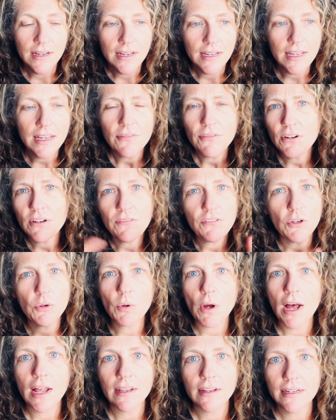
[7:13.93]
even if you
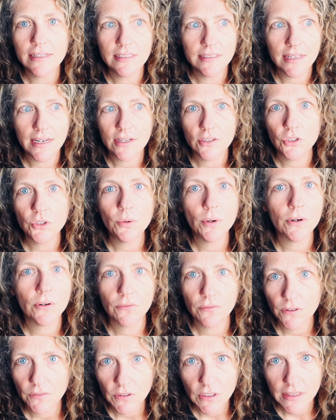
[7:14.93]
got like say a
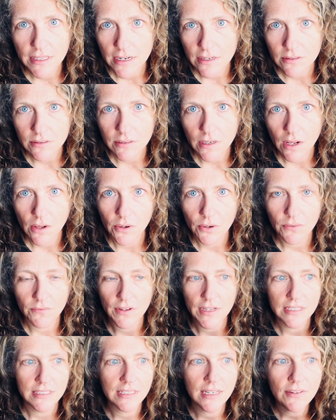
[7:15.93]
$250,000
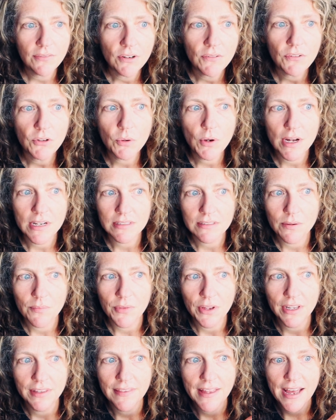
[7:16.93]
advance, even if you got
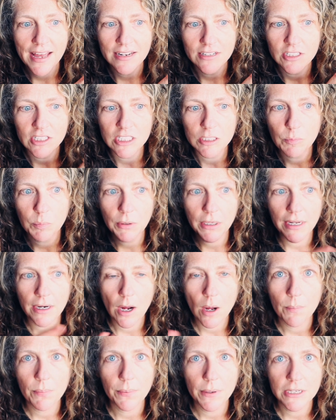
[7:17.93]
something that split
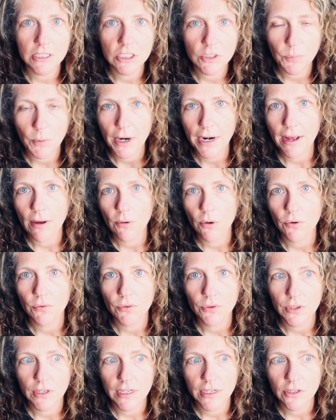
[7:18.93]
up and spread out
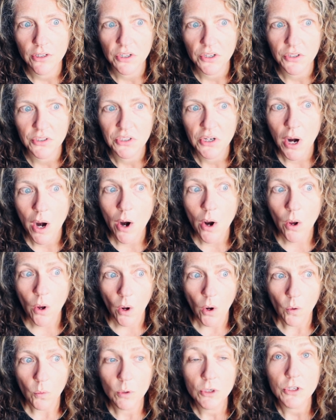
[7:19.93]
over the years
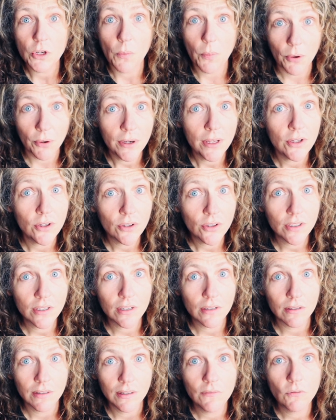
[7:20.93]
was a pretty
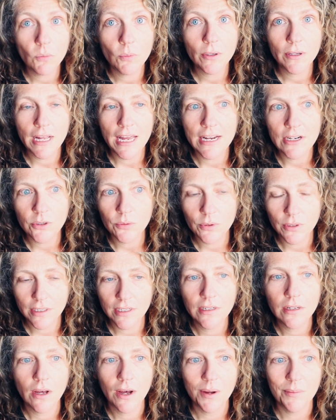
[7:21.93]
good livable annual
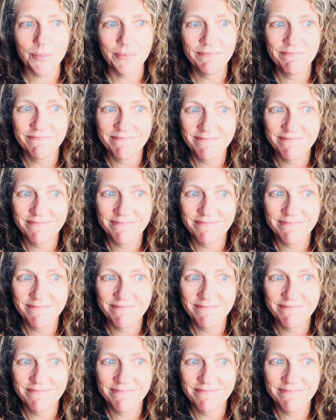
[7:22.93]
income,